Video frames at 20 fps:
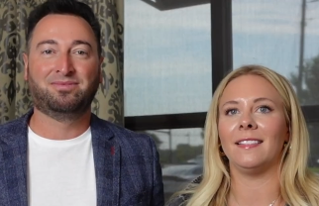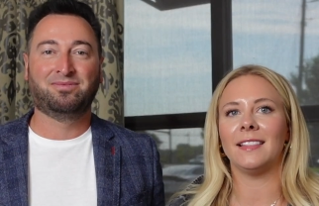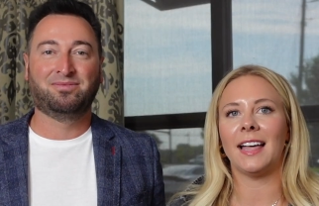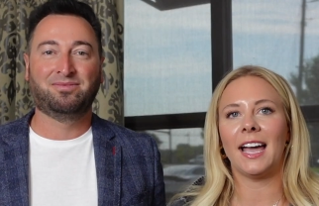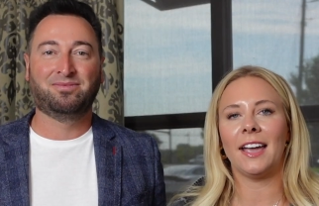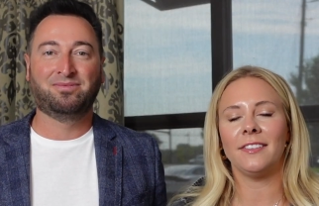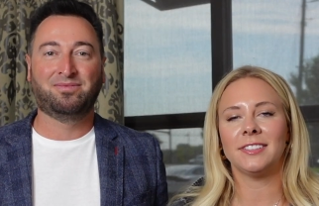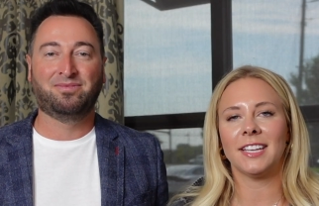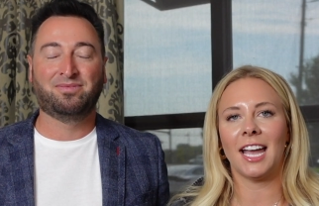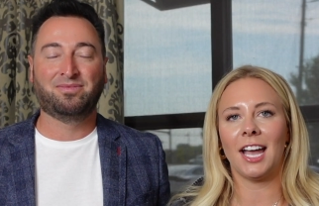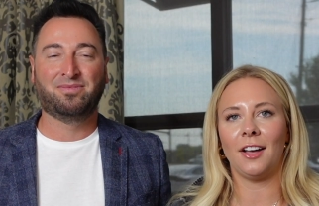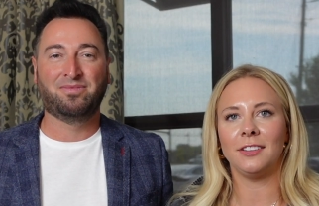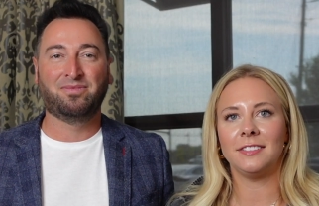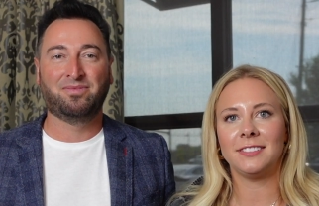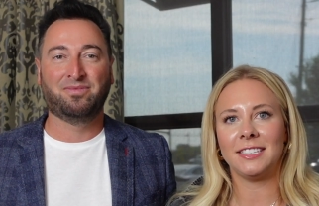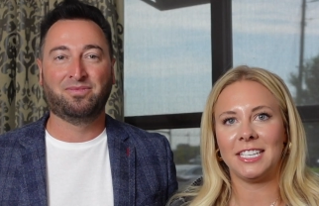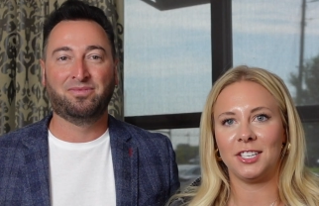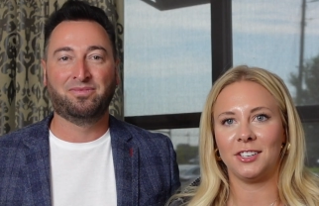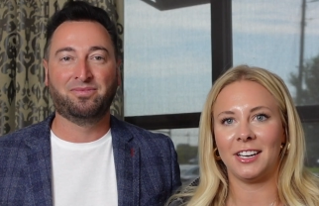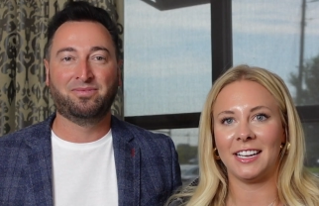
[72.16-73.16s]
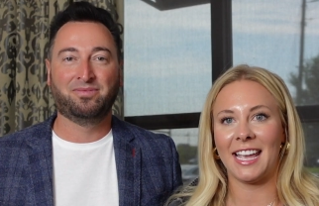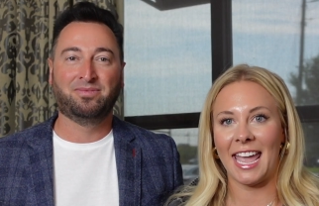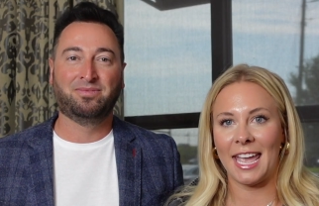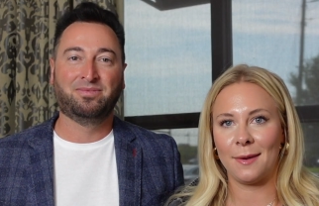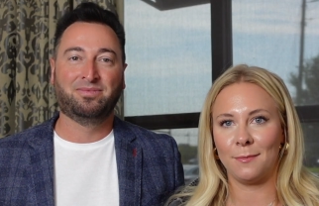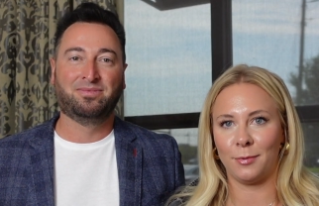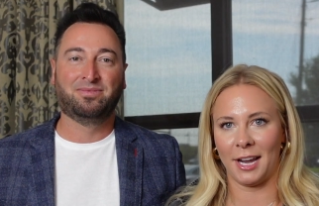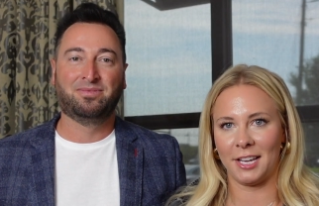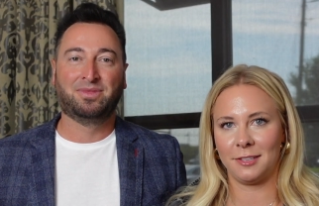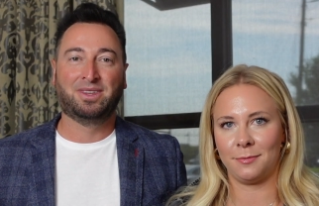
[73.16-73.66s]
Speaker 1: lifestyles, scenery, and
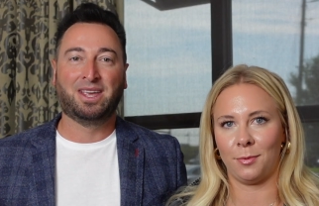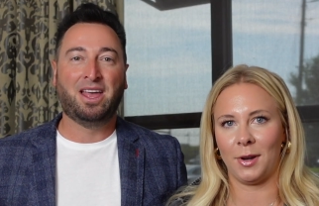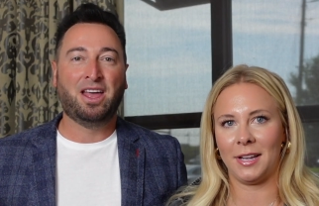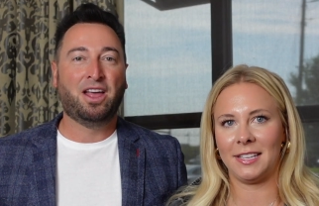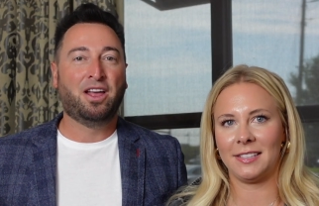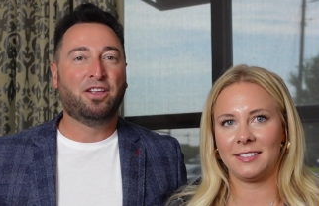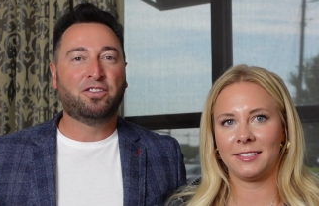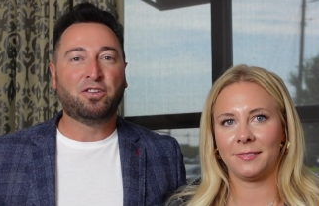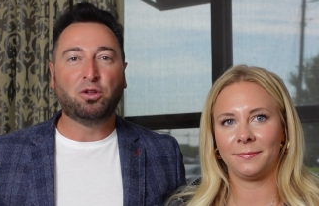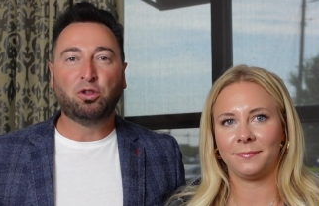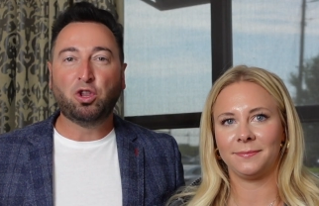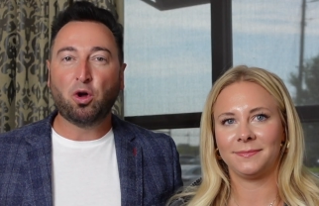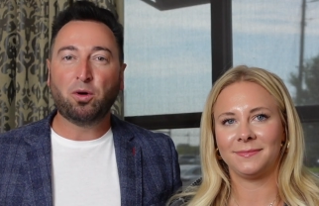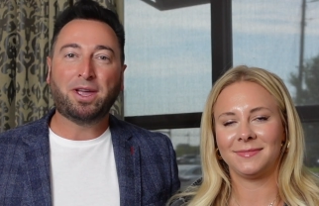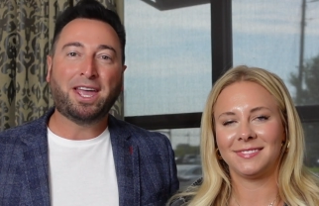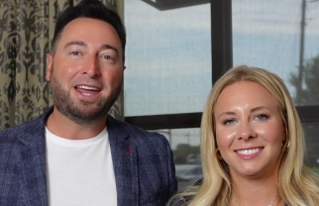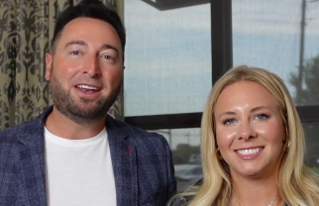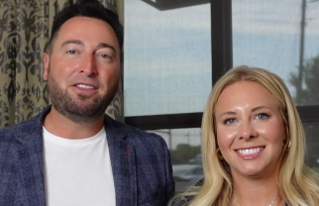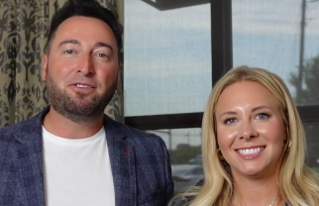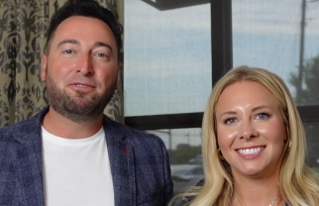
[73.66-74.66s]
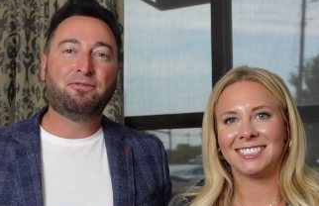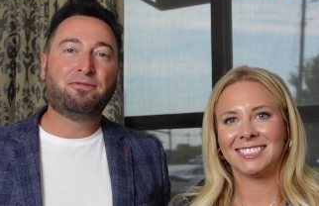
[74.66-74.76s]
price points.
Speaker 2: So located in the